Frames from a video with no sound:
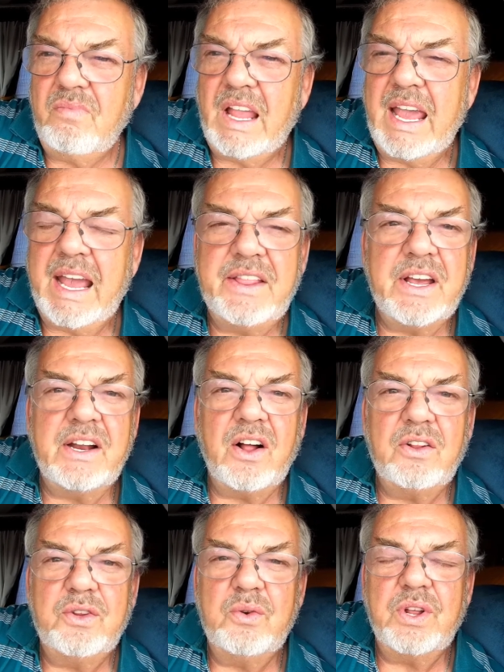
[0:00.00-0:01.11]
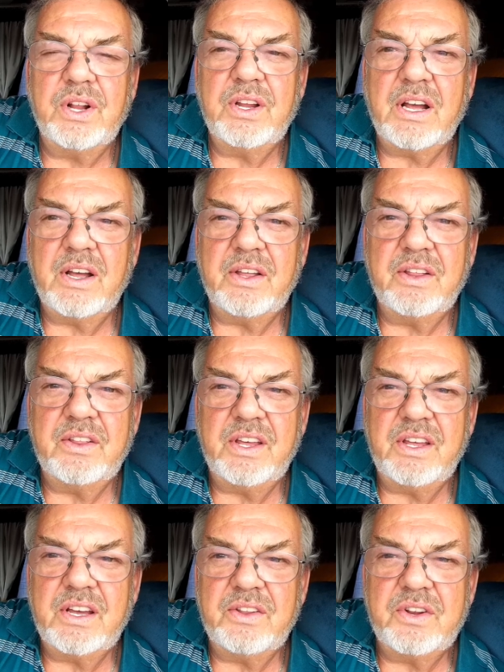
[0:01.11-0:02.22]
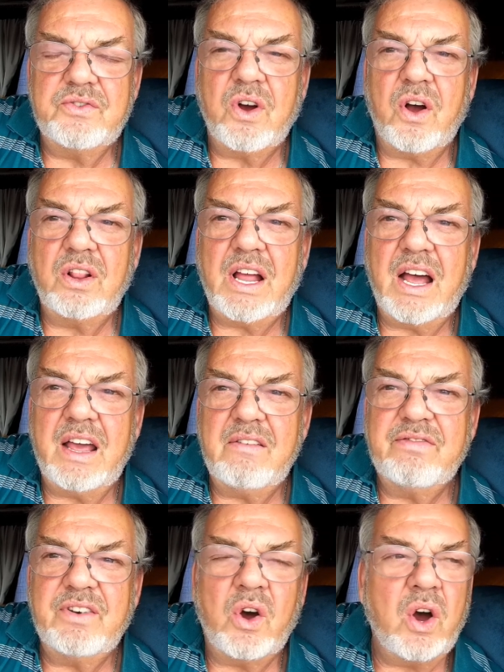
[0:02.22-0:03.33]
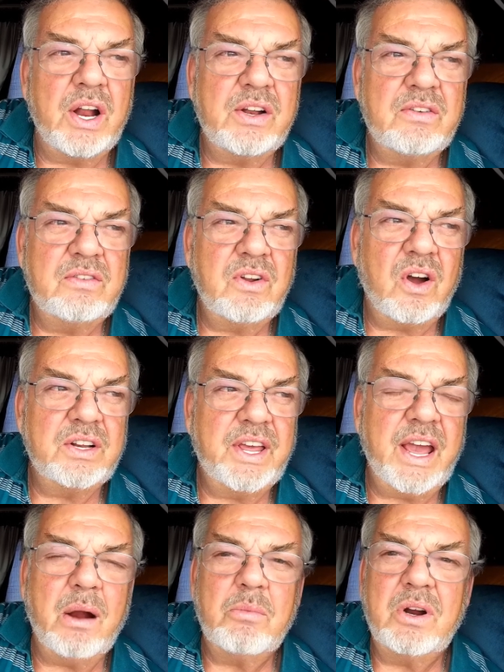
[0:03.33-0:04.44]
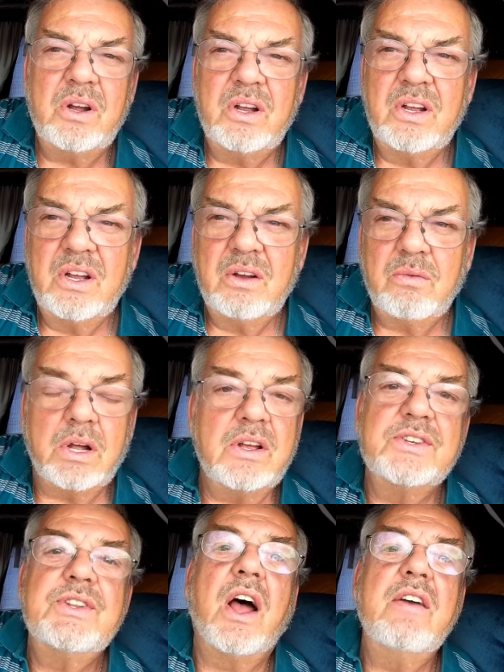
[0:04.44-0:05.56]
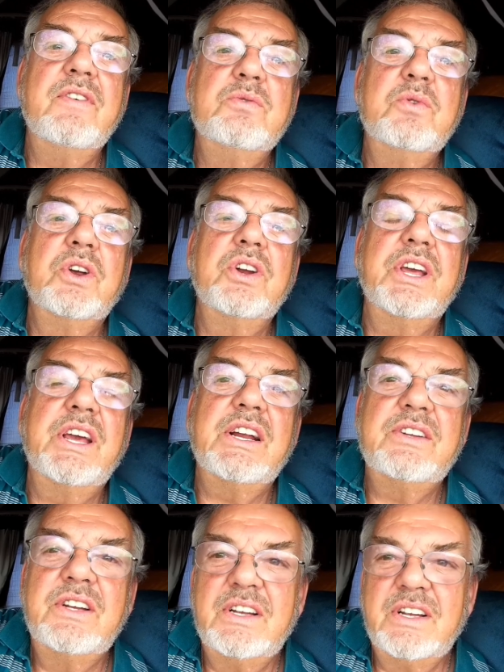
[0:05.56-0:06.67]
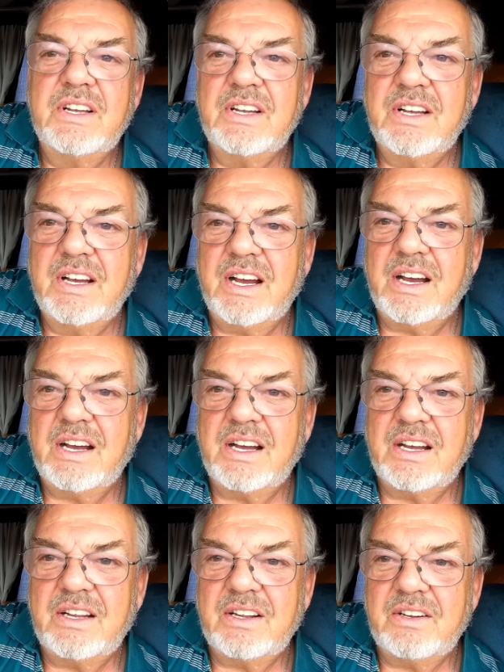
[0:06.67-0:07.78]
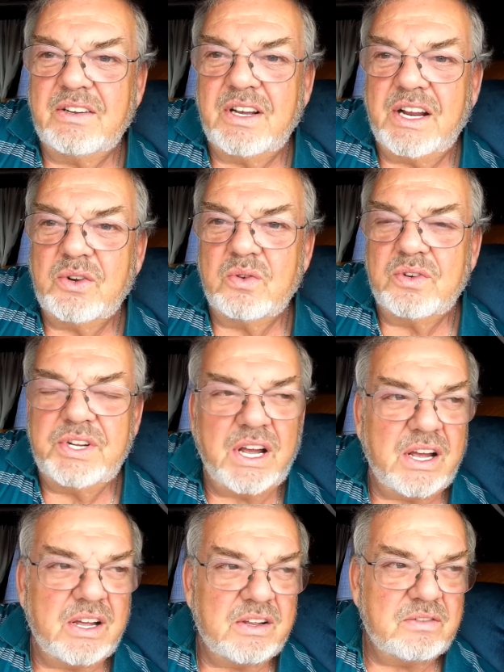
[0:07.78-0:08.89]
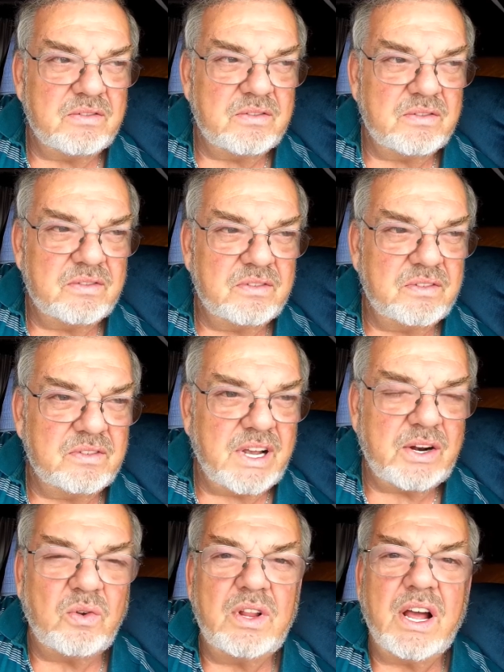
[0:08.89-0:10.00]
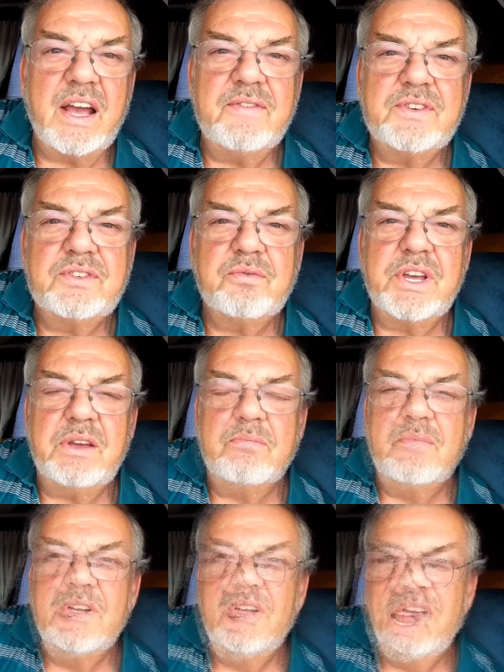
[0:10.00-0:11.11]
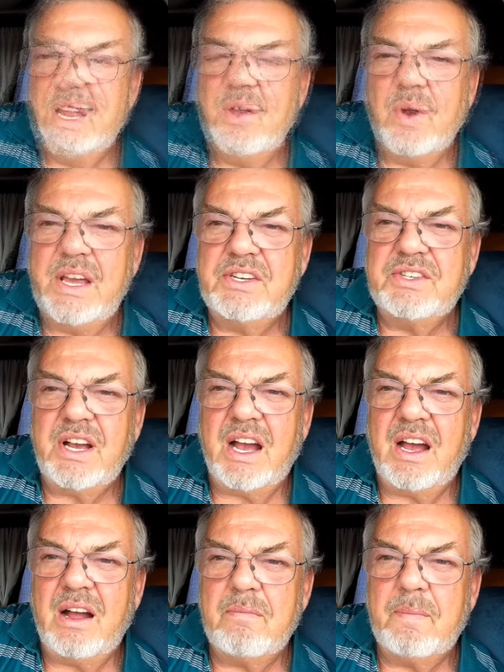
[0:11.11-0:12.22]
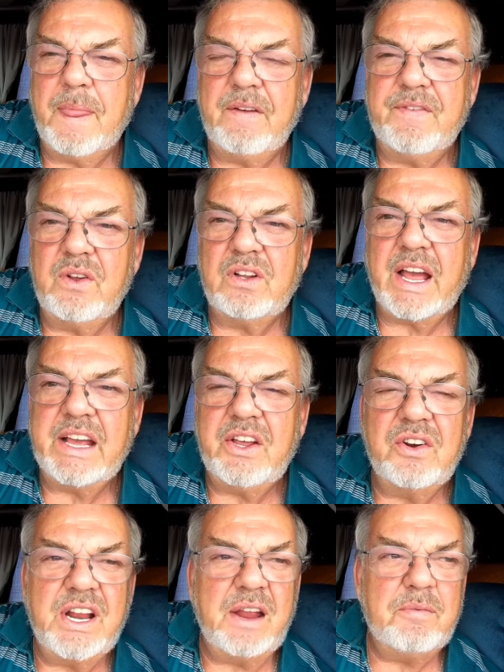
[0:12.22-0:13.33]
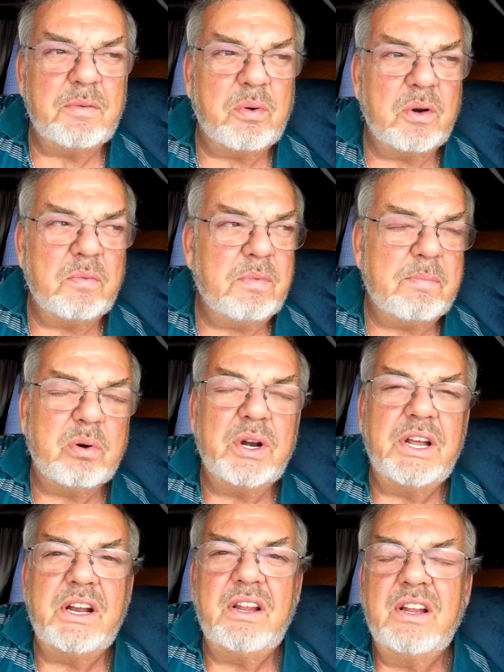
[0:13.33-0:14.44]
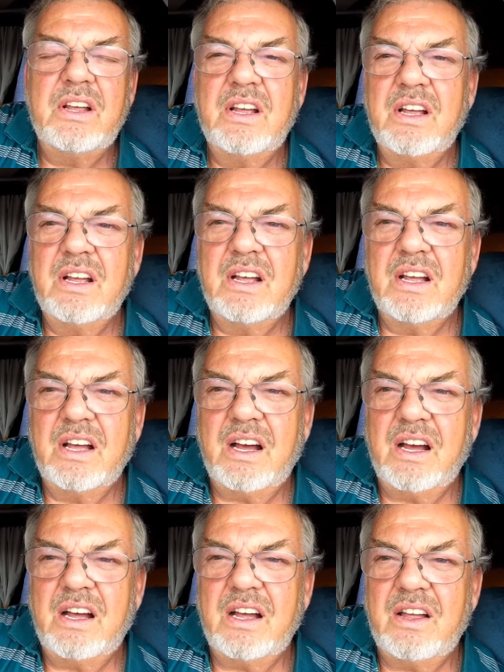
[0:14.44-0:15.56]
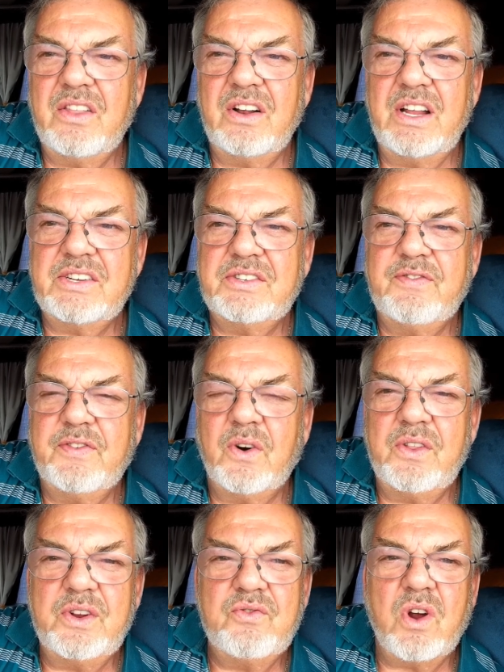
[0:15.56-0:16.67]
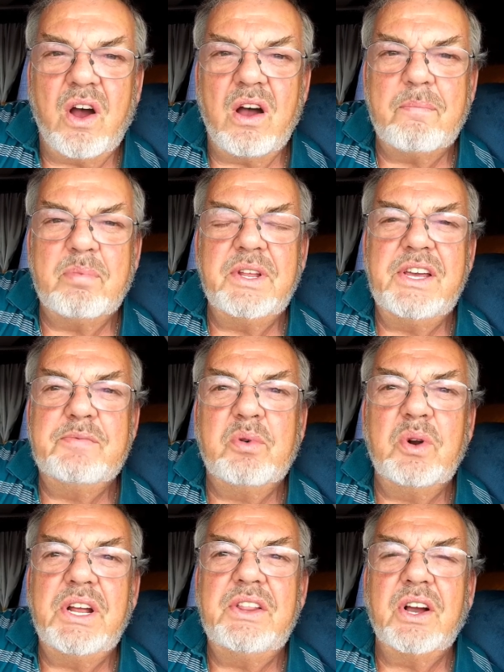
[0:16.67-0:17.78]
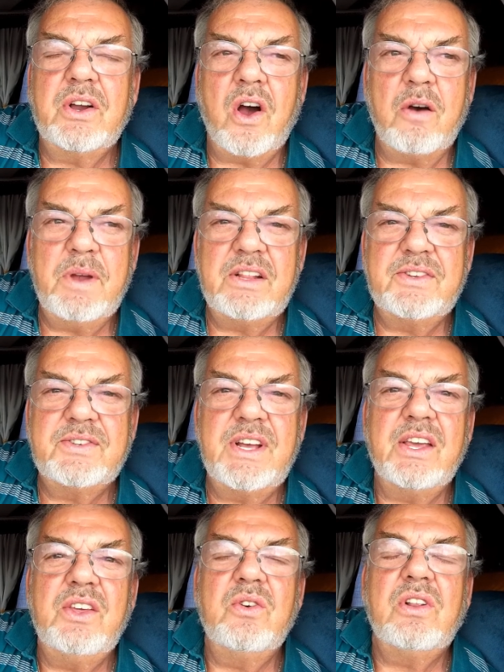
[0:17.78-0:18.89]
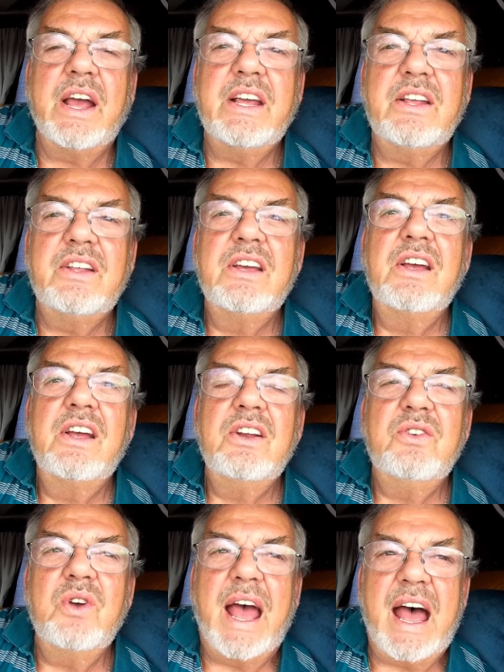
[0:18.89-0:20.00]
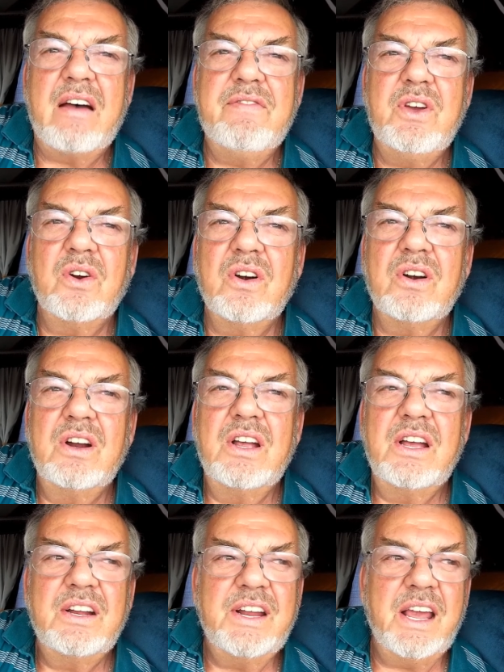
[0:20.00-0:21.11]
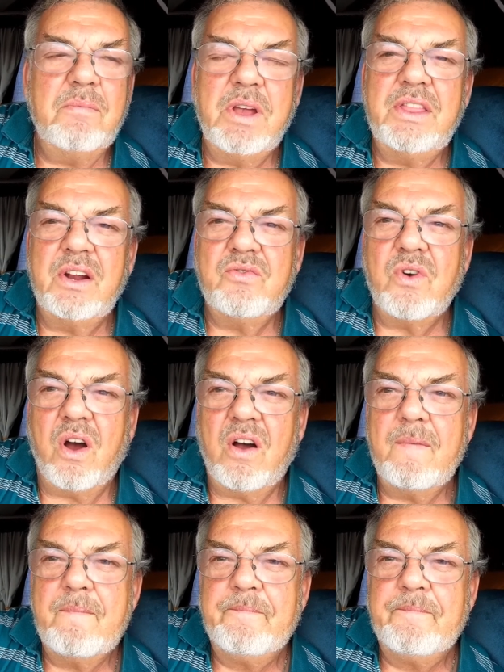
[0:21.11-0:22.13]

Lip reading: and then I'll do the draw live on camera, well, as live as we're going to get. I don't live stream. Anyways, if you'd like your name to be put in the list for the draw, please put in the comments that you'd like to have your name in the draw.